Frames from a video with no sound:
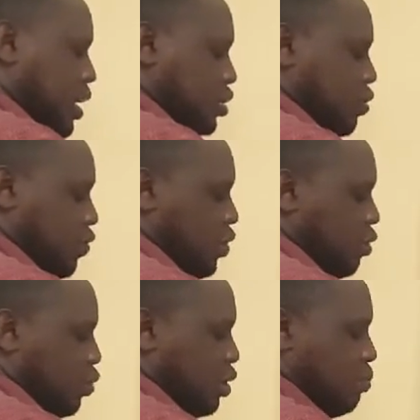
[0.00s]
So
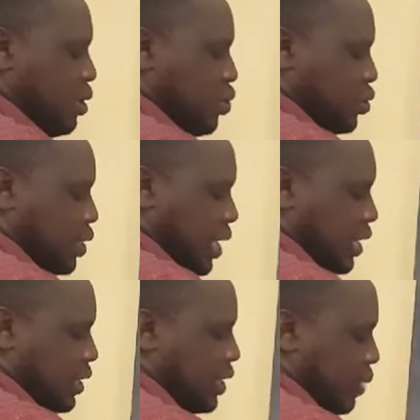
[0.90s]
volume will be equal to
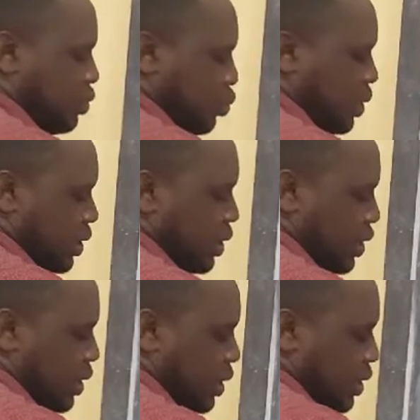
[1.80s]
length times width
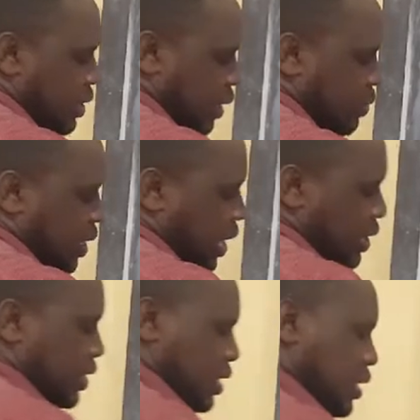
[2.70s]
times height.